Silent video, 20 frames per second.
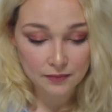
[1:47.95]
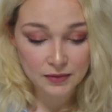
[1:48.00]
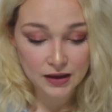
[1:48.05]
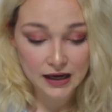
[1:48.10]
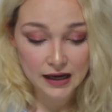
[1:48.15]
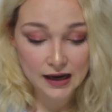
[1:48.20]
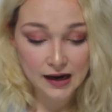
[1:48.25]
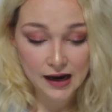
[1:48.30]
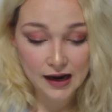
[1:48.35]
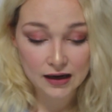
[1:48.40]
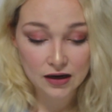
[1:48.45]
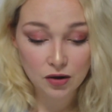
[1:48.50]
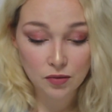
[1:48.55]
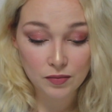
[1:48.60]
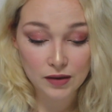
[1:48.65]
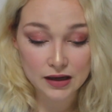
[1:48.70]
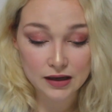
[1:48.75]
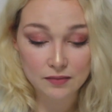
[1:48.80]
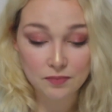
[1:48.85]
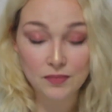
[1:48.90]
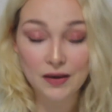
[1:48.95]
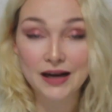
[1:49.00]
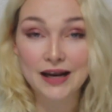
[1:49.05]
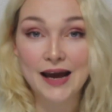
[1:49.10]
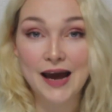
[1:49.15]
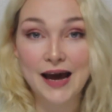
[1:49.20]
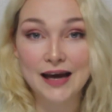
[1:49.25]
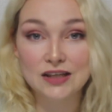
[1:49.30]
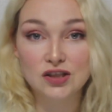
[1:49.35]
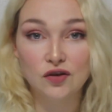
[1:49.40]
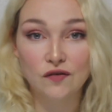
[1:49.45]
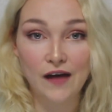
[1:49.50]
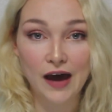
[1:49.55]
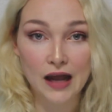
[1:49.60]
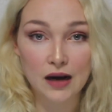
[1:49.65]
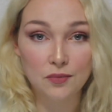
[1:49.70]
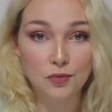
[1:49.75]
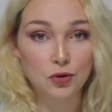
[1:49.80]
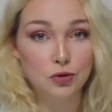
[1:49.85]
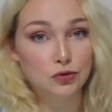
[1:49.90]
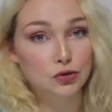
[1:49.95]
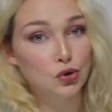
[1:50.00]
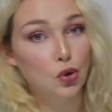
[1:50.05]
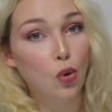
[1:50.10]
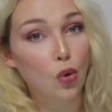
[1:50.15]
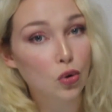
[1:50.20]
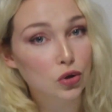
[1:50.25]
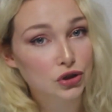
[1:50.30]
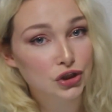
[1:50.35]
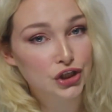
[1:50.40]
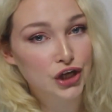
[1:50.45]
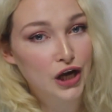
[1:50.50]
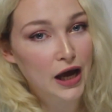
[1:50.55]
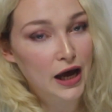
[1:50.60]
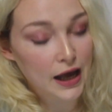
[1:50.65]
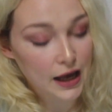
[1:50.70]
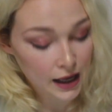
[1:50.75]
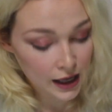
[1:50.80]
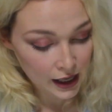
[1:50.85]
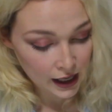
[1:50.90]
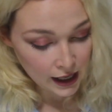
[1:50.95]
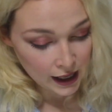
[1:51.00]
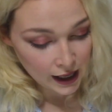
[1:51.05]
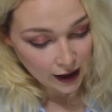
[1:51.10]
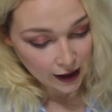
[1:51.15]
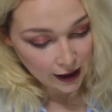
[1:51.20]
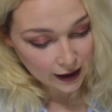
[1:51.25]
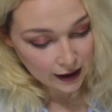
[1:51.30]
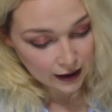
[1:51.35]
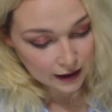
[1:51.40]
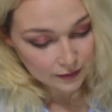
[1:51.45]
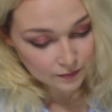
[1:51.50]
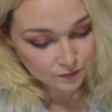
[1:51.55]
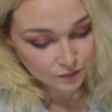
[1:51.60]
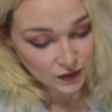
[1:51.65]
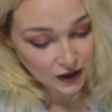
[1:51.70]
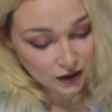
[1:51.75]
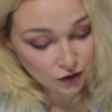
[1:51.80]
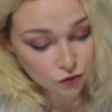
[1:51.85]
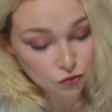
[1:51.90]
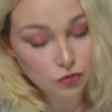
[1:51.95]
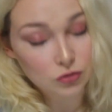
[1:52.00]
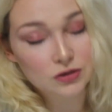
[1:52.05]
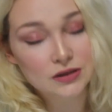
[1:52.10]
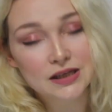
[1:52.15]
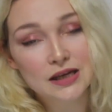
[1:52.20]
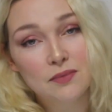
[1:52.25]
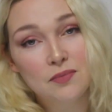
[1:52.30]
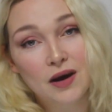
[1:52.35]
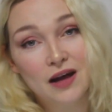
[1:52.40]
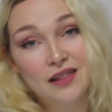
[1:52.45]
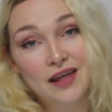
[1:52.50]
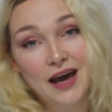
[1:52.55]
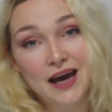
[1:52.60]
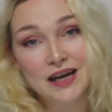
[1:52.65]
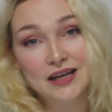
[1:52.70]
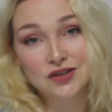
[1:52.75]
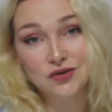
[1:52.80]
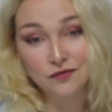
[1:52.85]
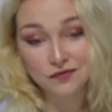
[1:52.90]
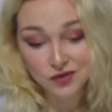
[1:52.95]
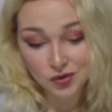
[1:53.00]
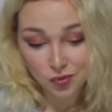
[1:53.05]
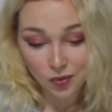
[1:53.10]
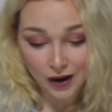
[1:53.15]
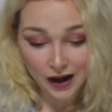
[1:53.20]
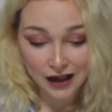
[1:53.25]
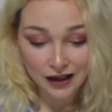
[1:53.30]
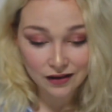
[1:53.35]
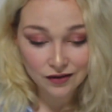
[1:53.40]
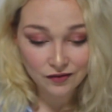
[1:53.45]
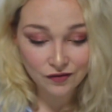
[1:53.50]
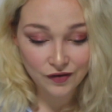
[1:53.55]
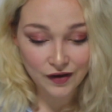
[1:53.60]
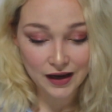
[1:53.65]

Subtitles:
He had committed many acts of animal torture and cruelty by the age of 12.